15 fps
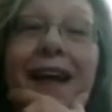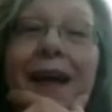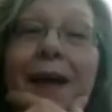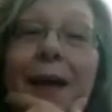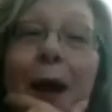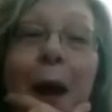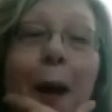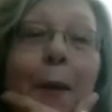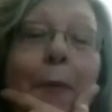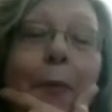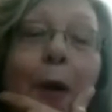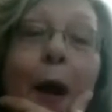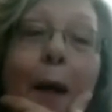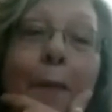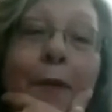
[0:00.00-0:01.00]
Not a
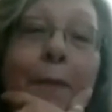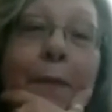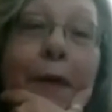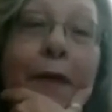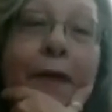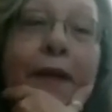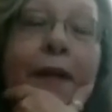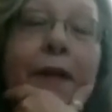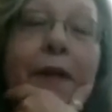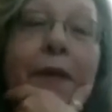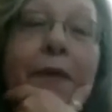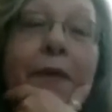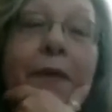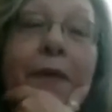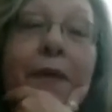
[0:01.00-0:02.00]
problem, Mary Lou.
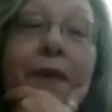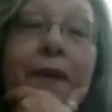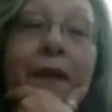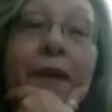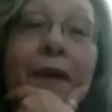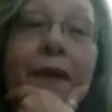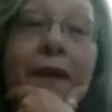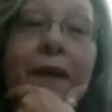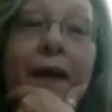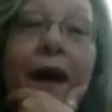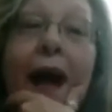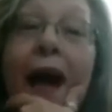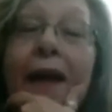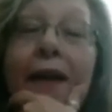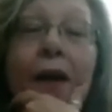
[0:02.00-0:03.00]

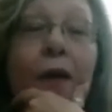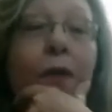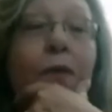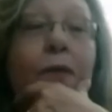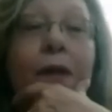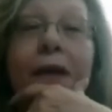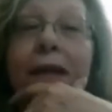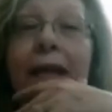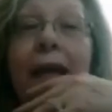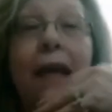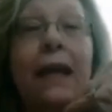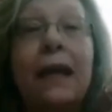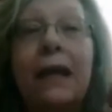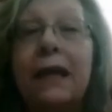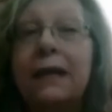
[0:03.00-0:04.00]
I know.
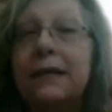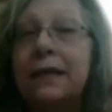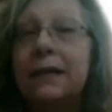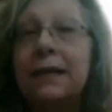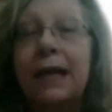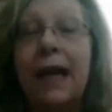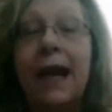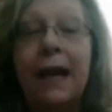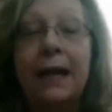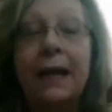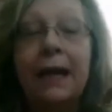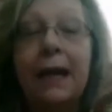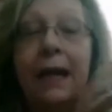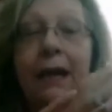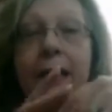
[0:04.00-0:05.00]
Getting into tatting
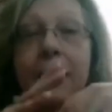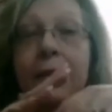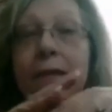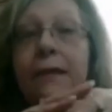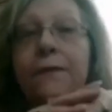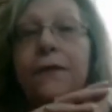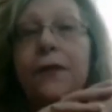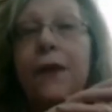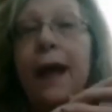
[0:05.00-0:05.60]
and the different